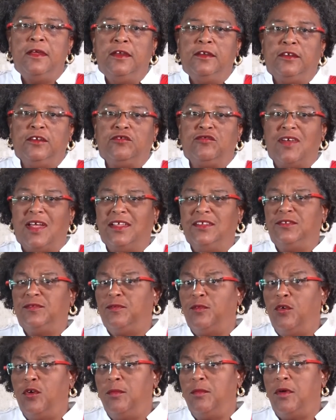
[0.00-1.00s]
To
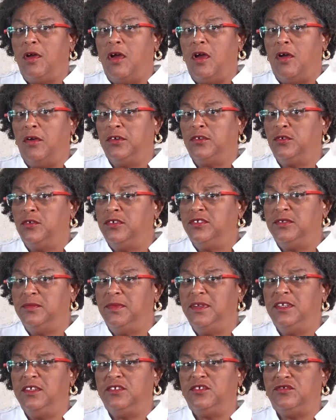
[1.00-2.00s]
transform our tourism
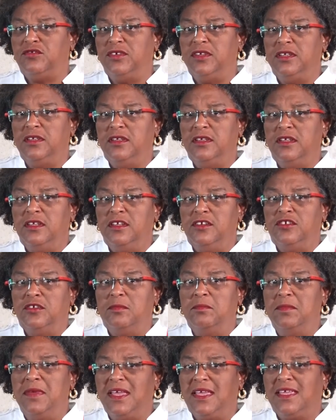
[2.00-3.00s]
industry, to
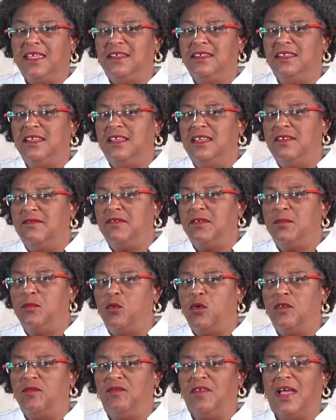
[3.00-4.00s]
make it deliver
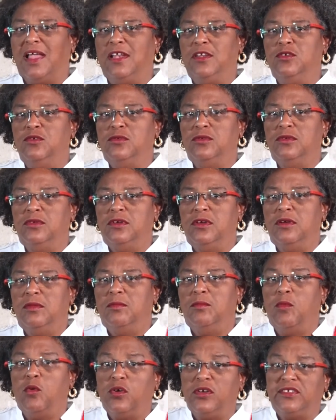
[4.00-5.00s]
more value,
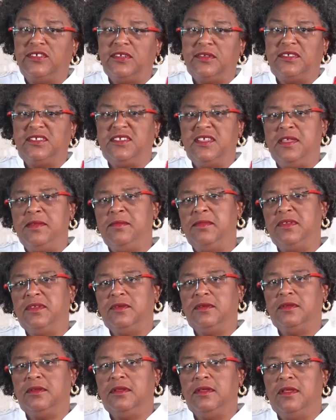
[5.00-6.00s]
more, sustain,
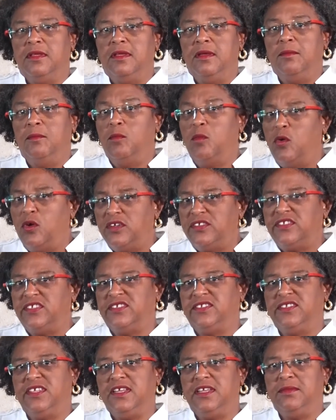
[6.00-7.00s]
more
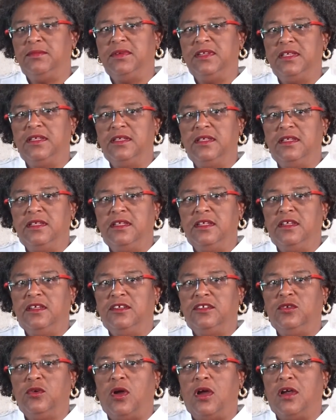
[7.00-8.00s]
sustainably
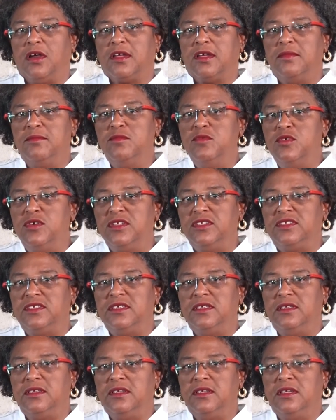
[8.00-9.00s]
to our community,